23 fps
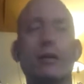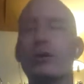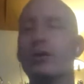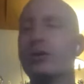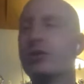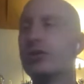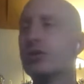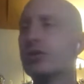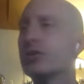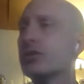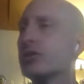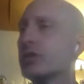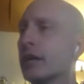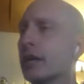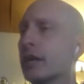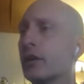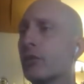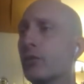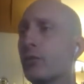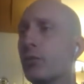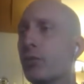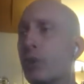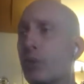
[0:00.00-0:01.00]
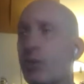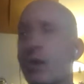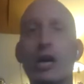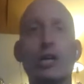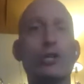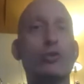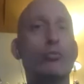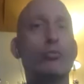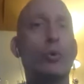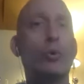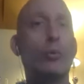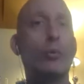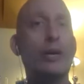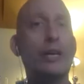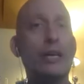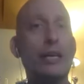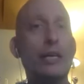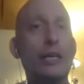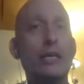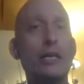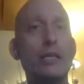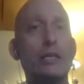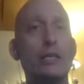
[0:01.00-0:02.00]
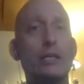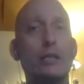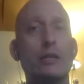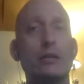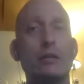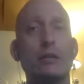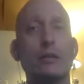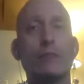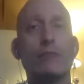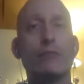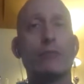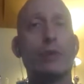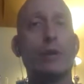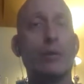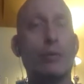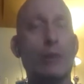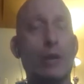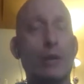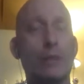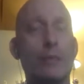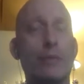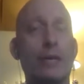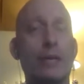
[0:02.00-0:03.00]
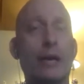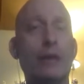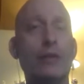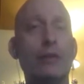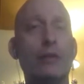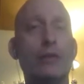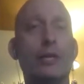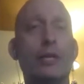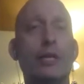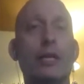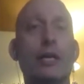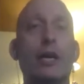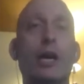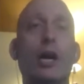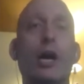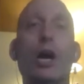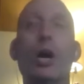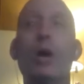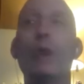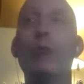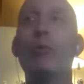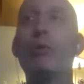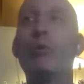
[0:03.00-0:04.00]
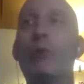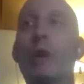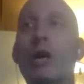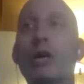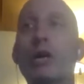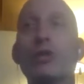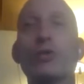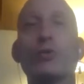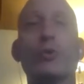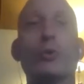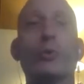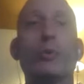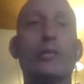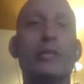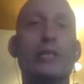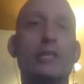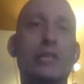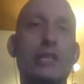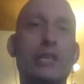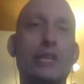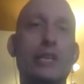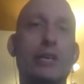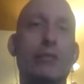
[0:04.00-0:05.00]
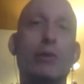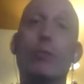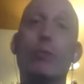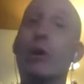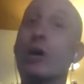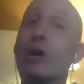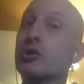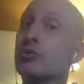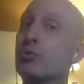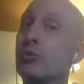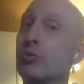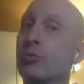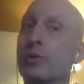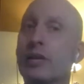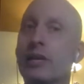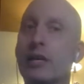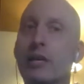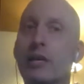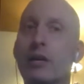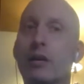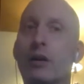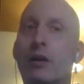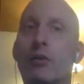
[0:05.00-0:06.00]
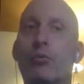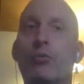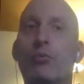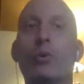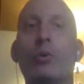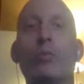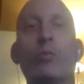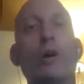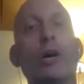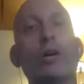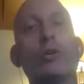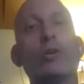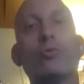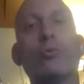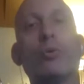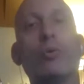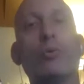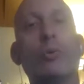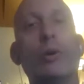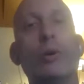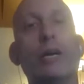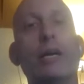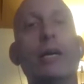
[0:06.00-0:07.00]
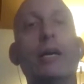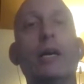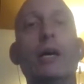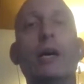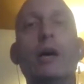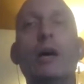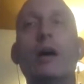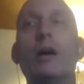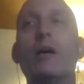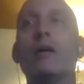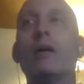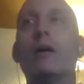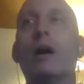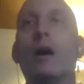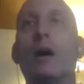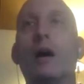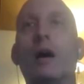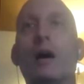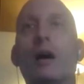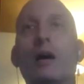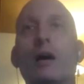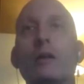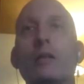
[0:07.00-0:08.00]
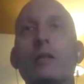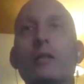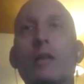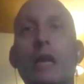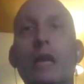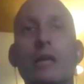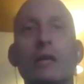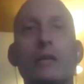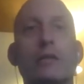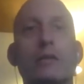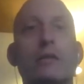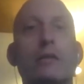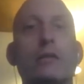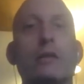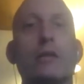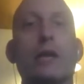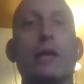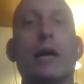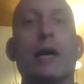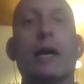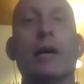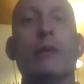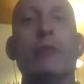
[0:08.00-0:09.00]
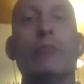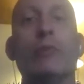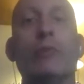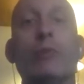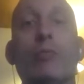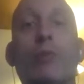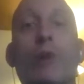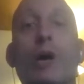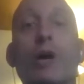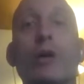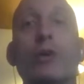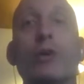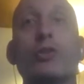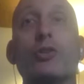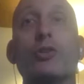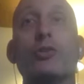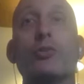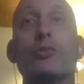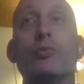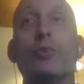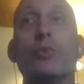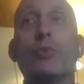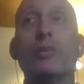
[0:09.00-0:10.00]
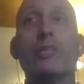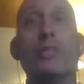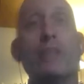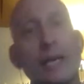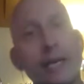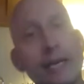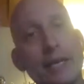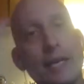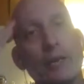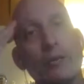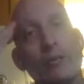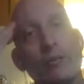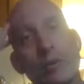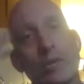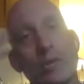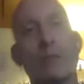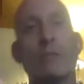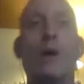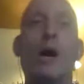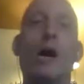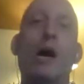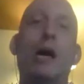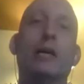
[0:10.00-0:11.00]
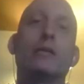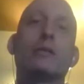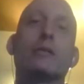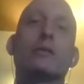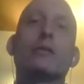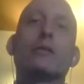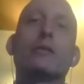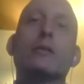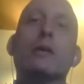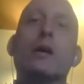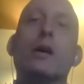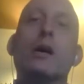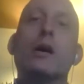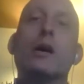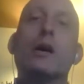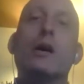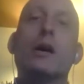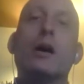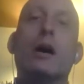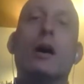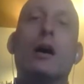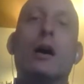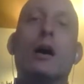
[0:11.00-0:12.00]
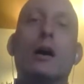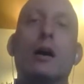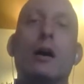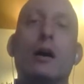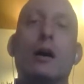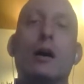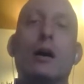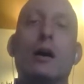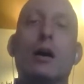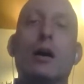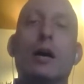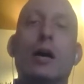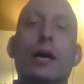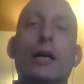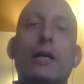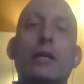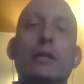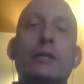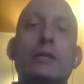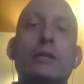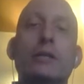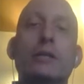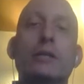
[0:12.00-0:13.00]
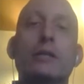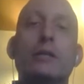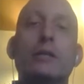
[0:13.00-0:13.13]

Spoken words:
just like we watch what we eat. If we want to be healthy, we watch what we see, we watch what we hear, we watch what we sense, and we watch what we take in with our minds. And